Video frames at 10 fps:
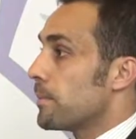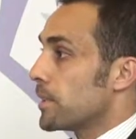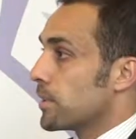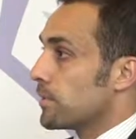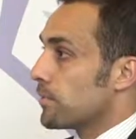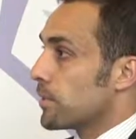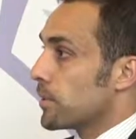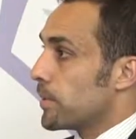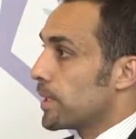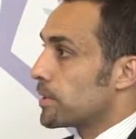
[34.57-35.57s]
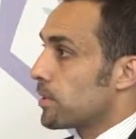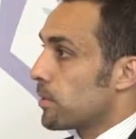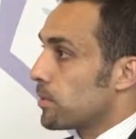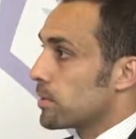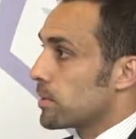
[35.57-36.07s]
mission for the UAE to
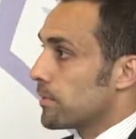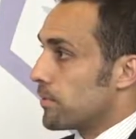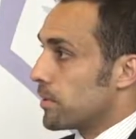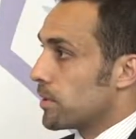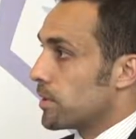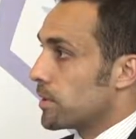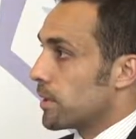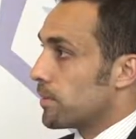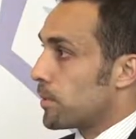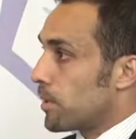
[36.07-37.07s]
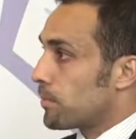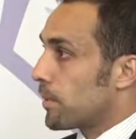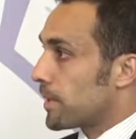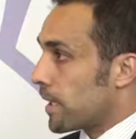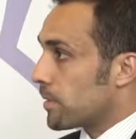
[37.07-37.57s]
launch the first probe
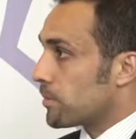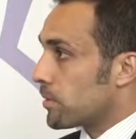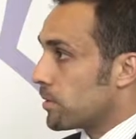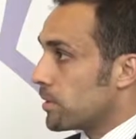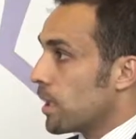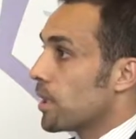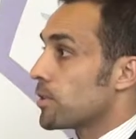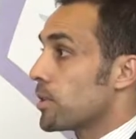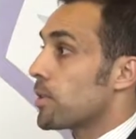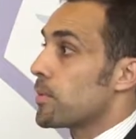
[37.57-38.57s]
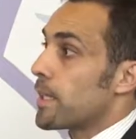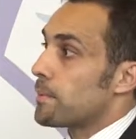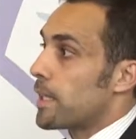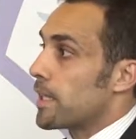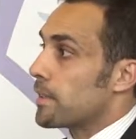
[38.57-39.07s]
from the Arab world to go to the
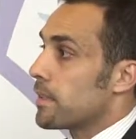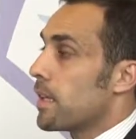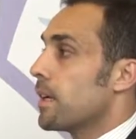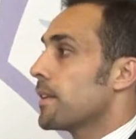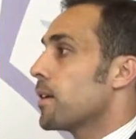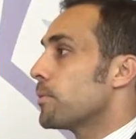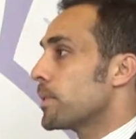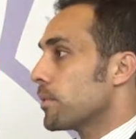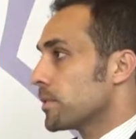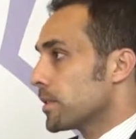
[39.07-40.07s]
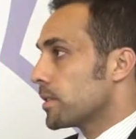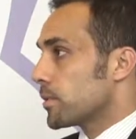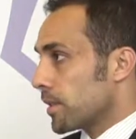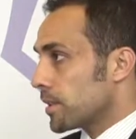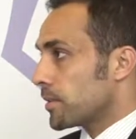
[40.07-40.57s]
Red Planet. That will be launched in
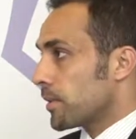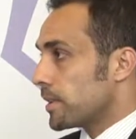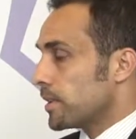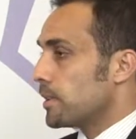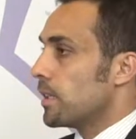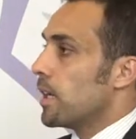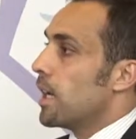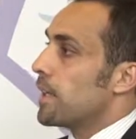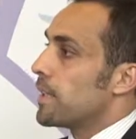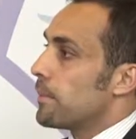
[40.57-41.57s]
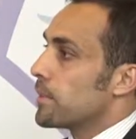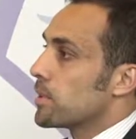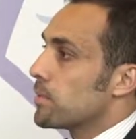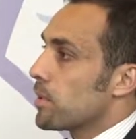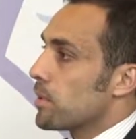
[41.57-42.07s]
2020, and that
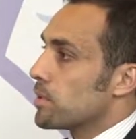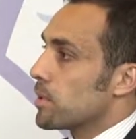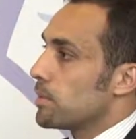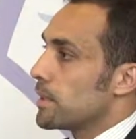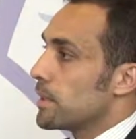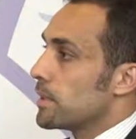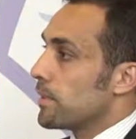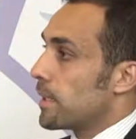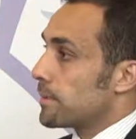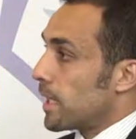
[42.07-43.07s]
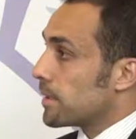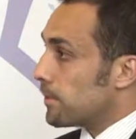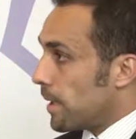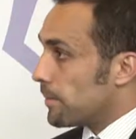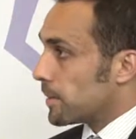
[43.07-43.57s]
mission will also be developed at
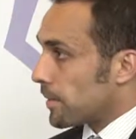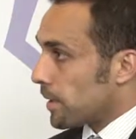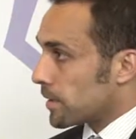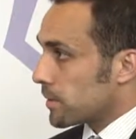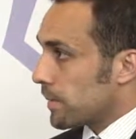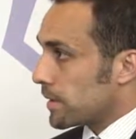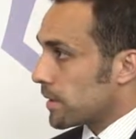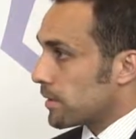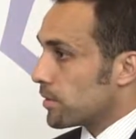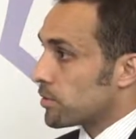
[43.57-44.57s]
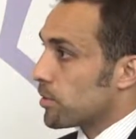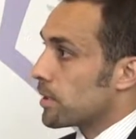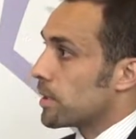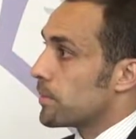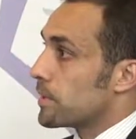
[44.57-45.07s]
the Mohammed Space Center
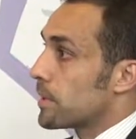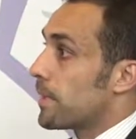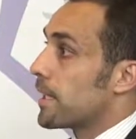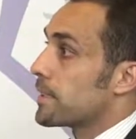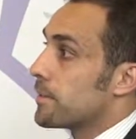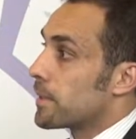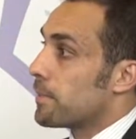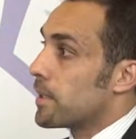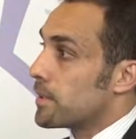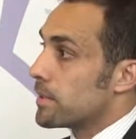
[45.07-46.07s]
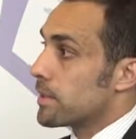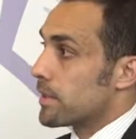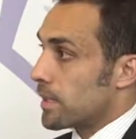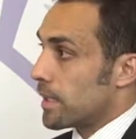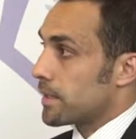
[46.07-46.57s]
jointly with some academic partners in
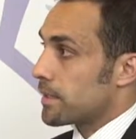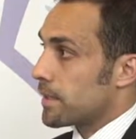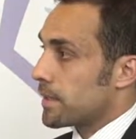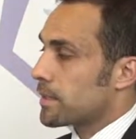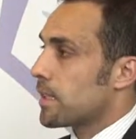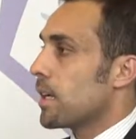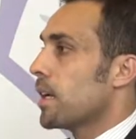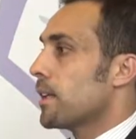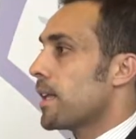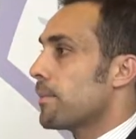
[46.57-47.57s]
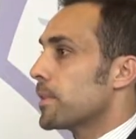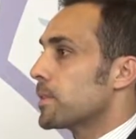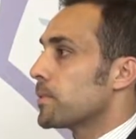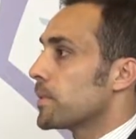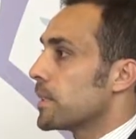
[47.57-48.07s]
the United States. That
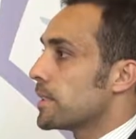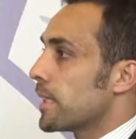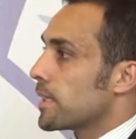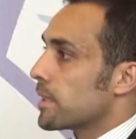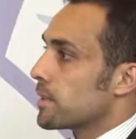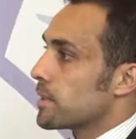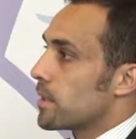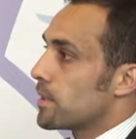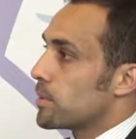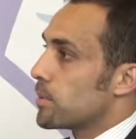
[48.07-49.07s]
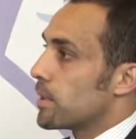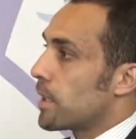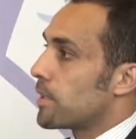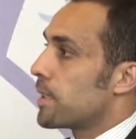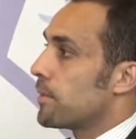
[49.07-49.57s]
mission will really take us to
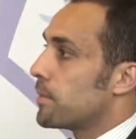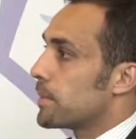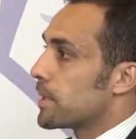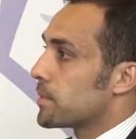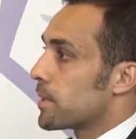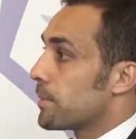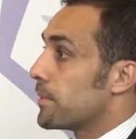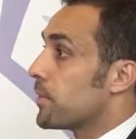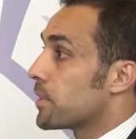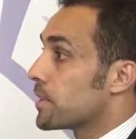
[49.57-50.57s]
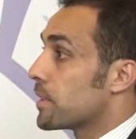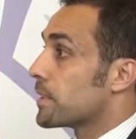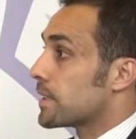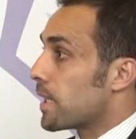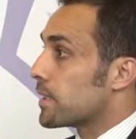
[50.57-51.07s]
another level because we're going to be focusing
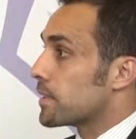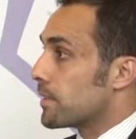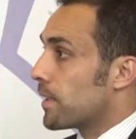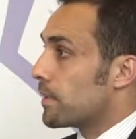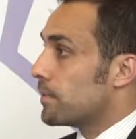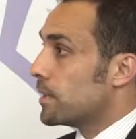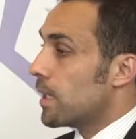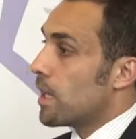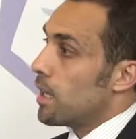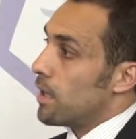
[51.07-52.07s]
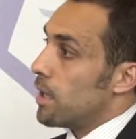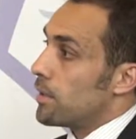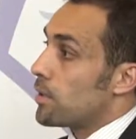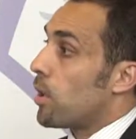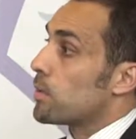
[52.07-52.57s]
on science development,
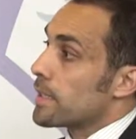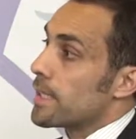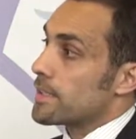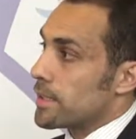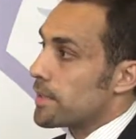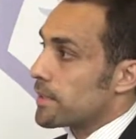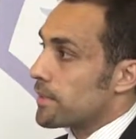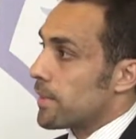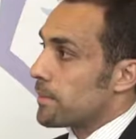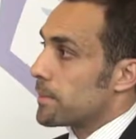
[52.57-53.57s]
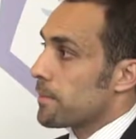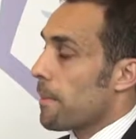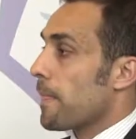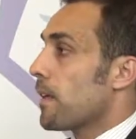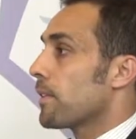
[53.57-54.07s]
not only engineering development.
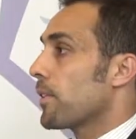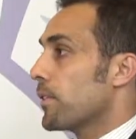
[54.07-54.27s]
The